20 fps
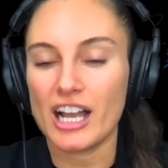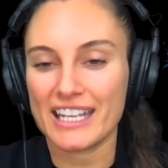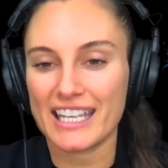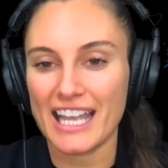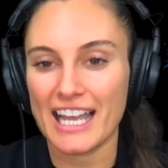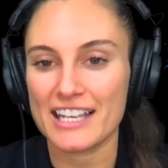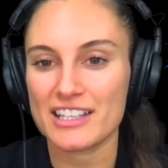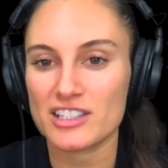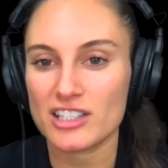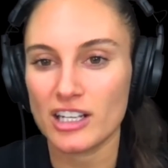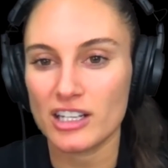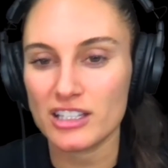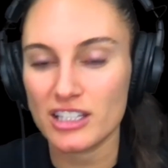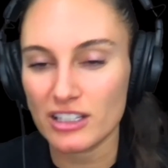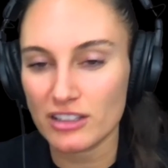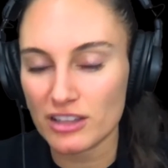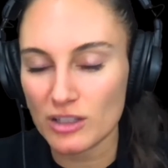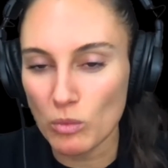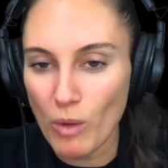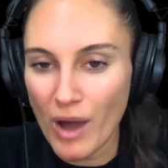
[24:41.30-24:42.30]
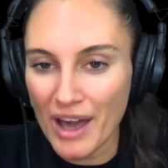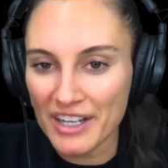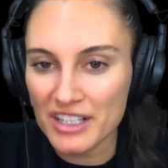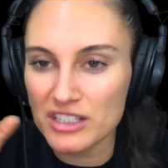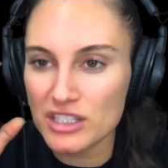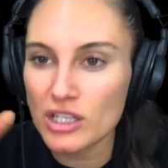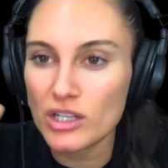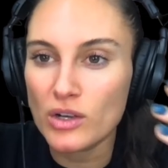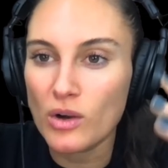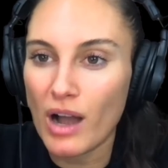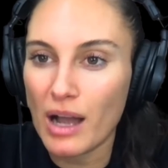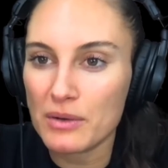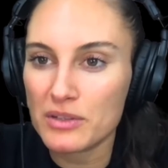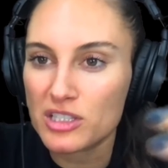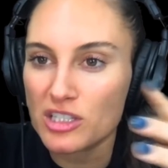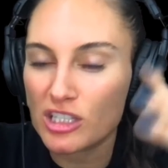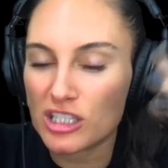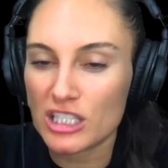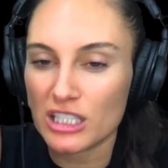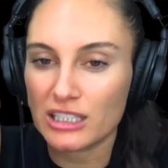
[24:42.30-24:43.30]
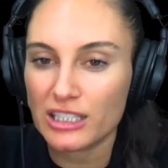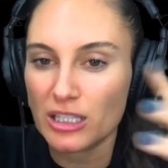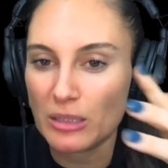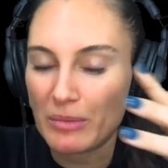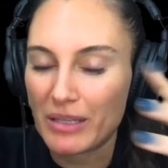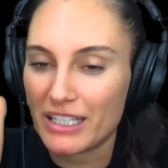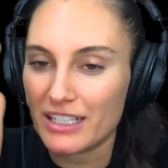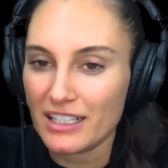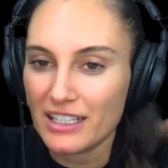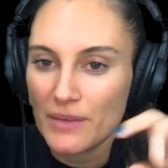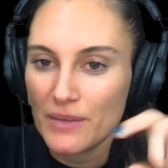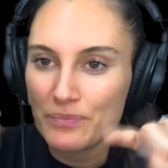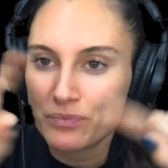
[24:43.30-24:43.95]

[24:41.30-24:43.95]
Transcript: okay, so the the one and two, I was just a little bit.